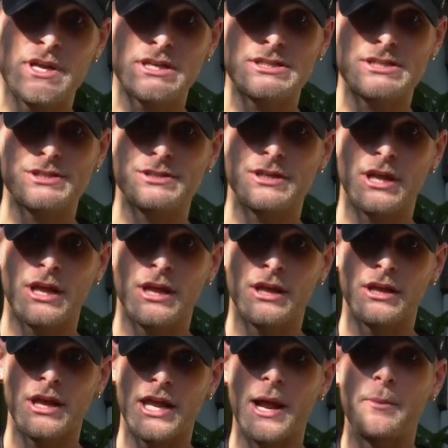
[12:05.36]
this
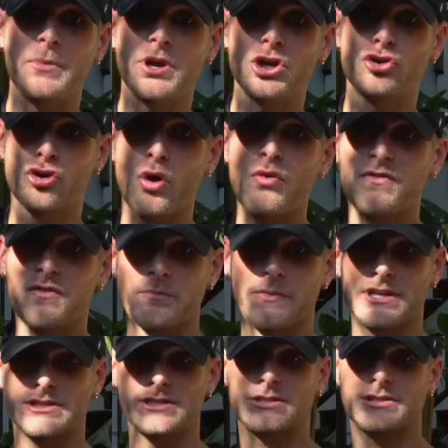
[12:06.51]
and I'm gonna grow from
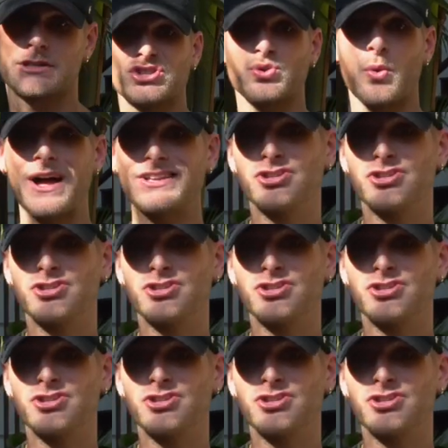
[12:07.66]
this. So I